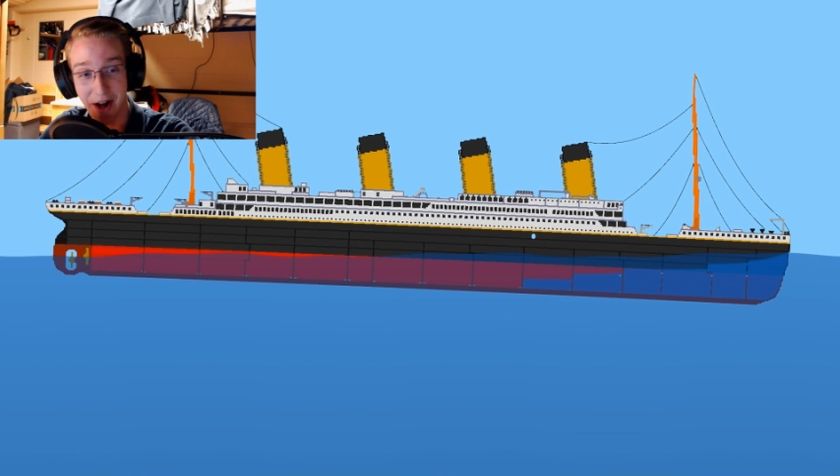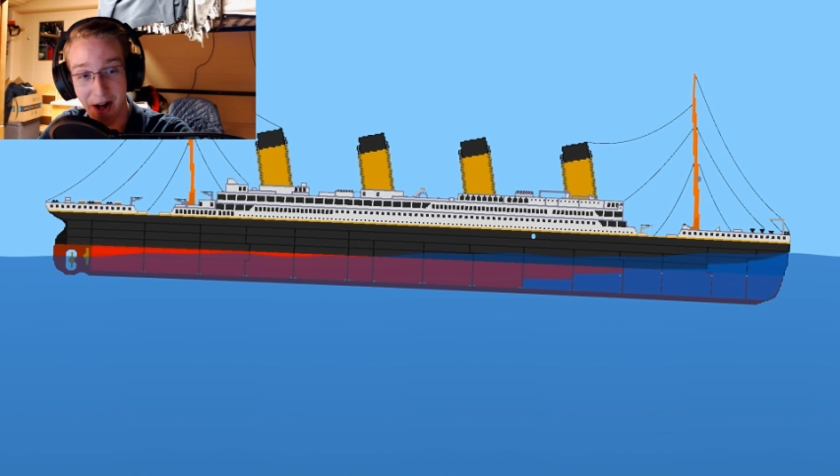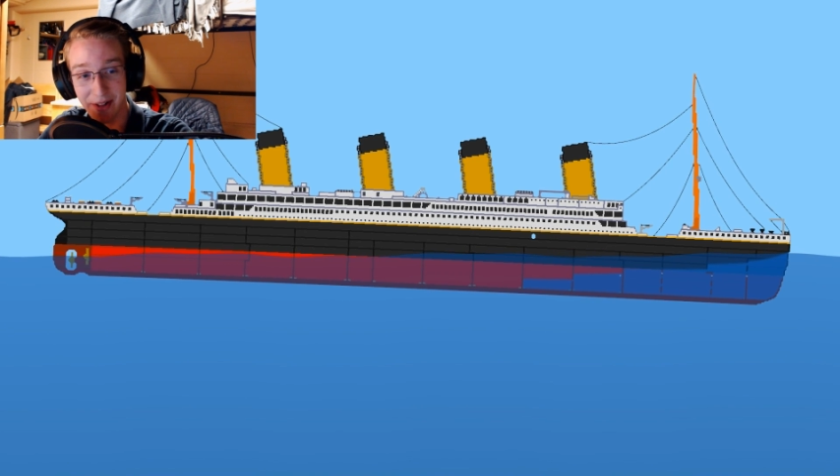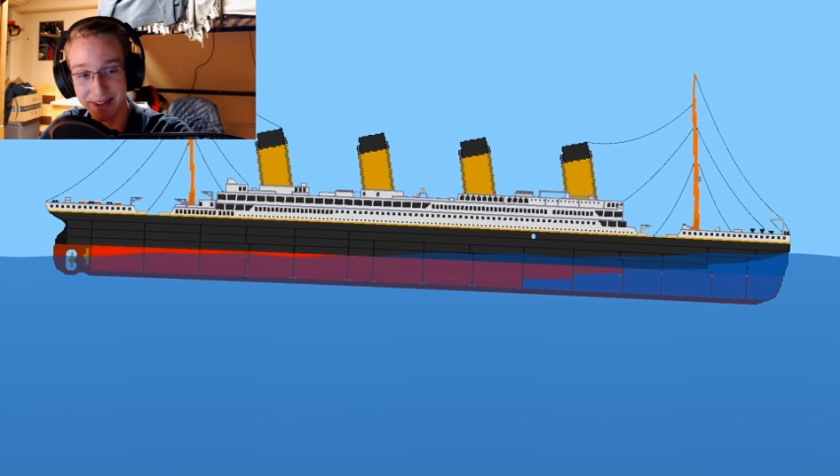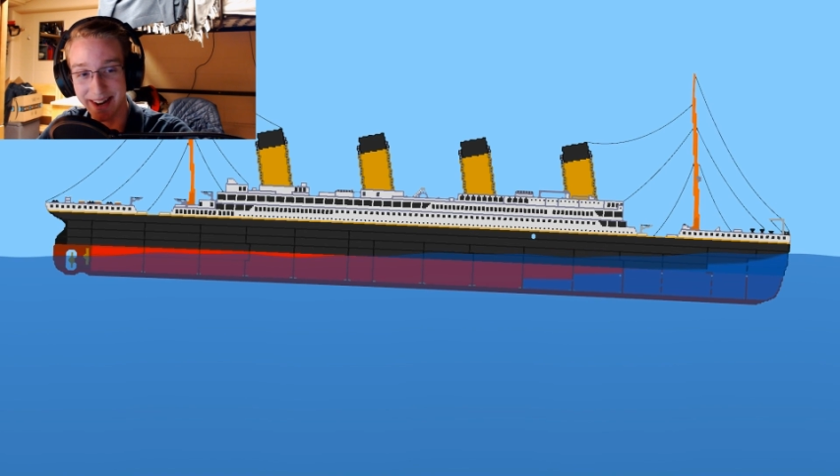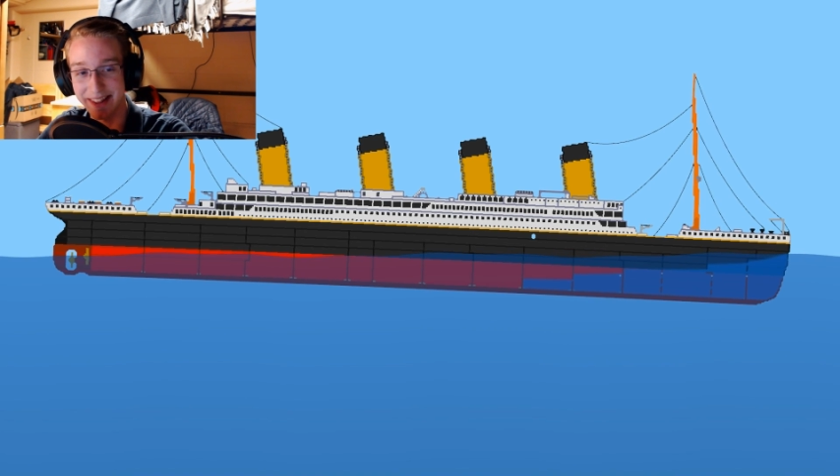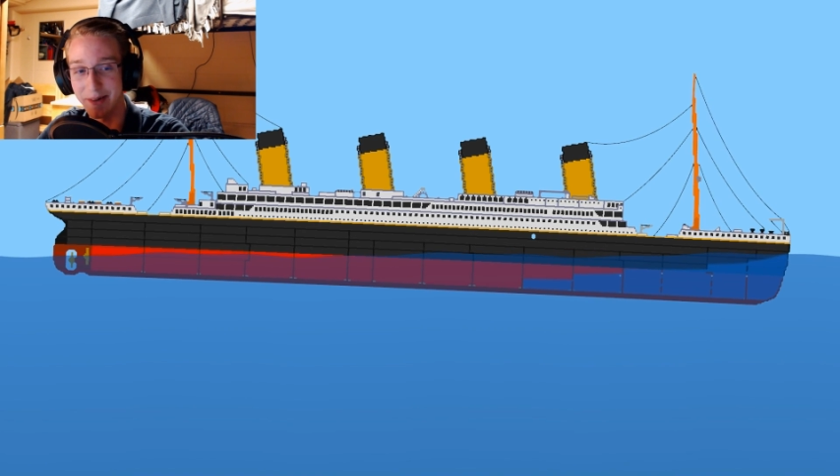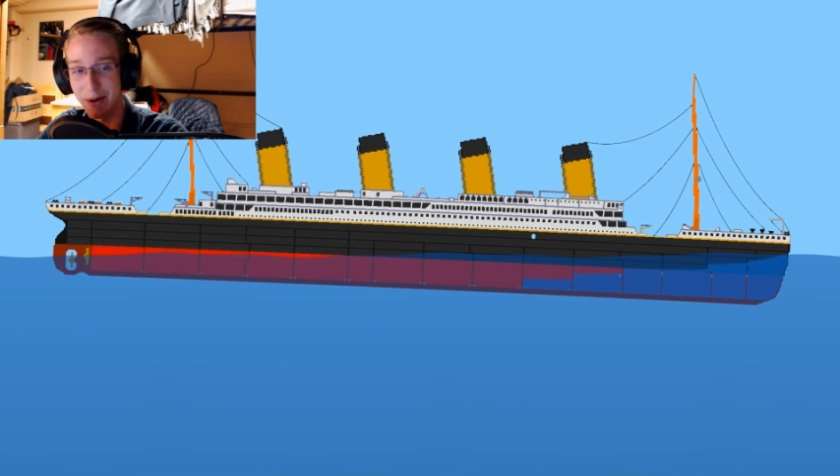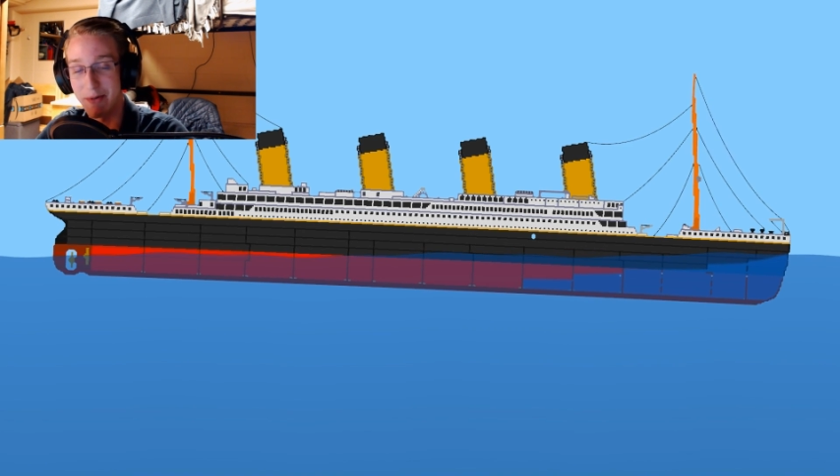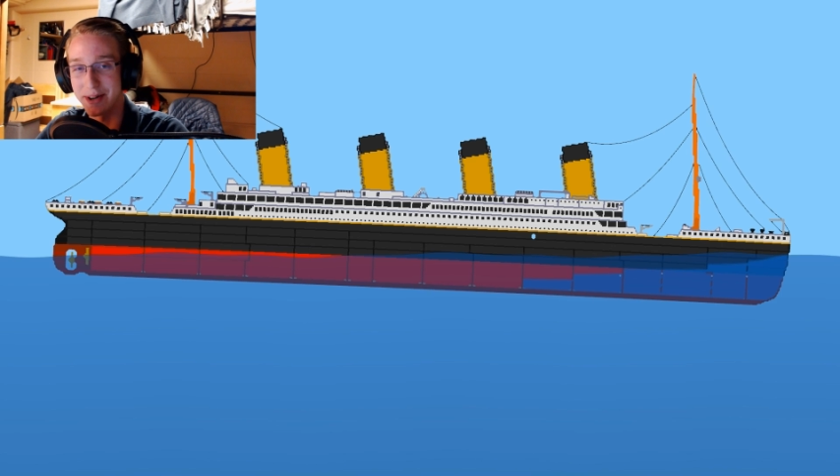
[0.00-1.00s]
holiday
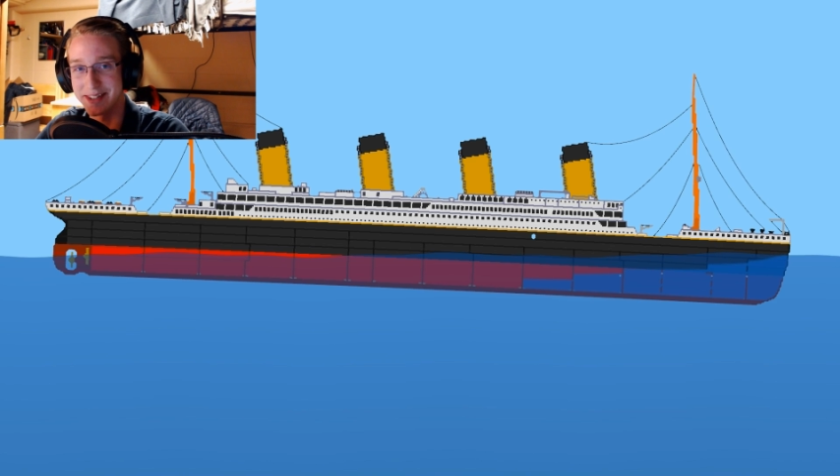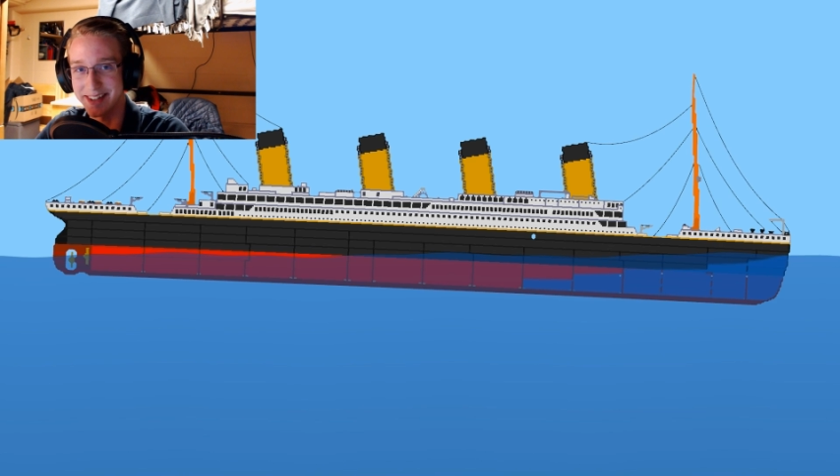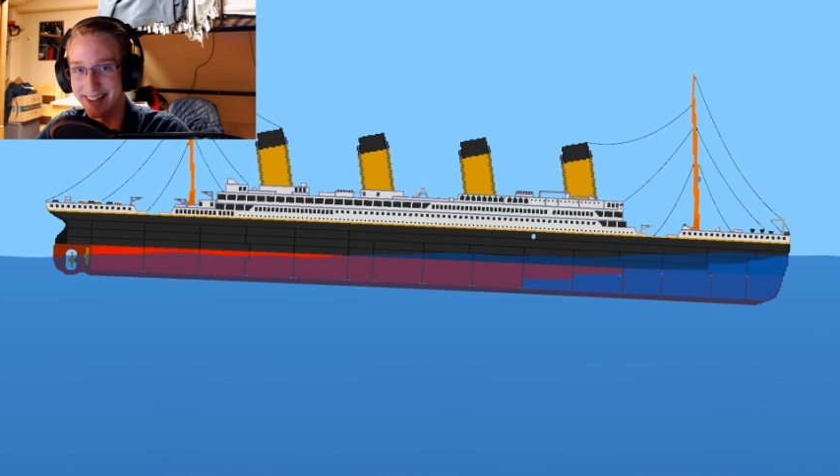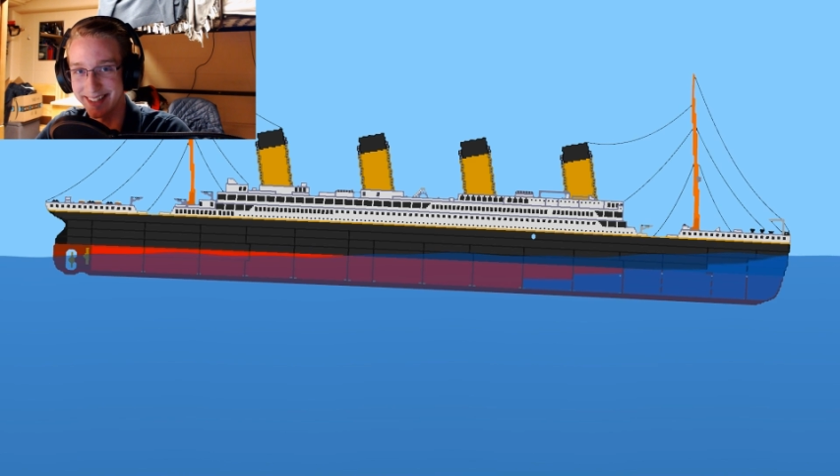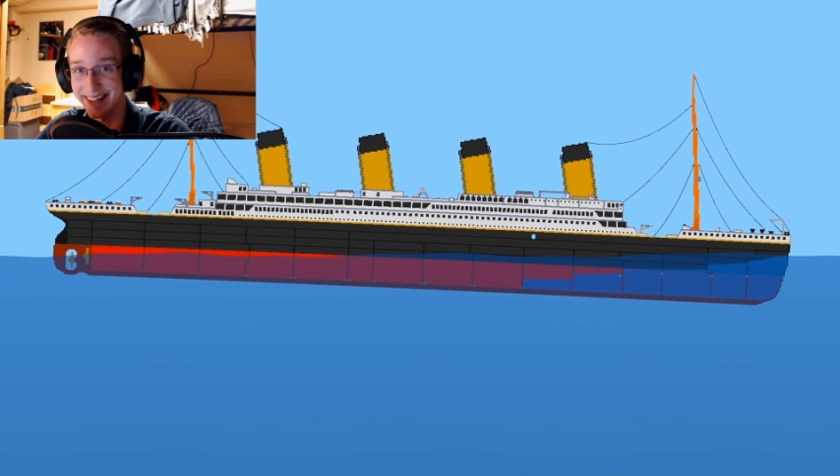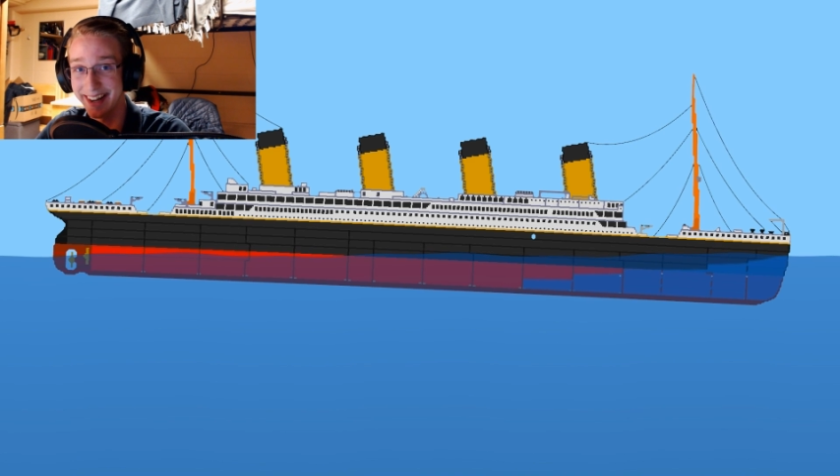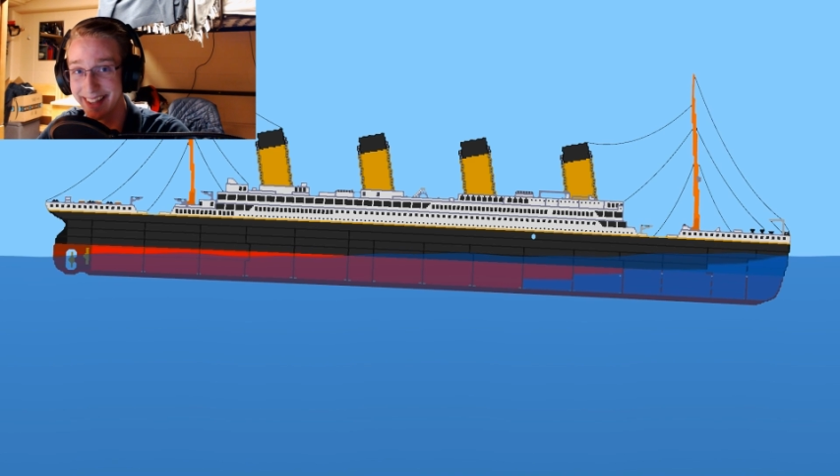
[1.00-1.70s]
that we were discussing.